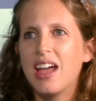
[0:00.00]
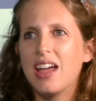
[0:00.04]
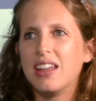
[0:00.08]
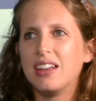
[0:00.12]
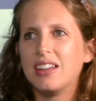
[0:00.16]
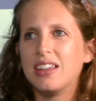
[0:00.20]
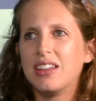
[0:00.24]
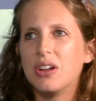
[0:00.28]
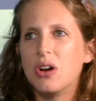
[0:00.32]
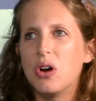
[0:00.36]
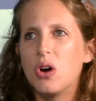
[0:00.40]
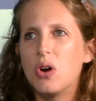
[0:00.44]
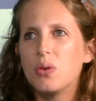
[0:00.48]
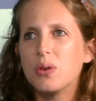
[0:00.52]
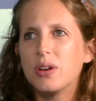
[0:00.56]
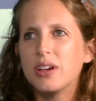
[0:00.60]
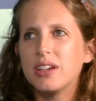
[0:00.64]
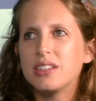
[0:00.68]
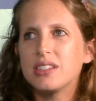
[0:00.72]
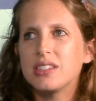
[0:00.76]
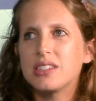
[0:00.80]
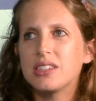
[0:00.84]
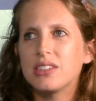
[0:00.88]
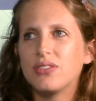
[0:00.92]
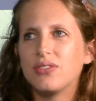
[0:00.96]
and it
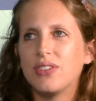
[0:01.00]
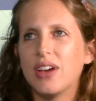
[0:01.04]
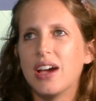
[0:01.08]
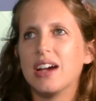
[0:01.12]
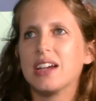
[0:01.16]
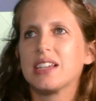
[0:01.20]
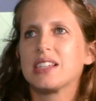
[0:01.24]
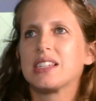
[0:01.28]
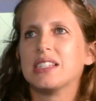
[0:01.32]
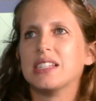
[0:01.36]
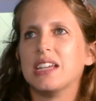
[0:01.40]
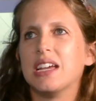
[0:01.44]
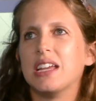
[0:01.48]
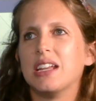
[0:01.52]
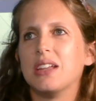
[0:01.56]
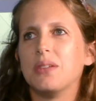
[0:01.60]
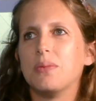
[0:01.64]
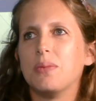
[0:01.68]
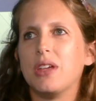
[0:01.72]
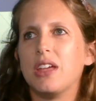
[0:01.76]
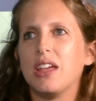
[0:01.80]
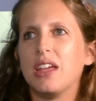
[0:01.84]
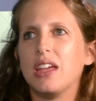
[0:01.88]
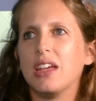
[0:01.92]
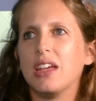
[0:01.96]
always fascinated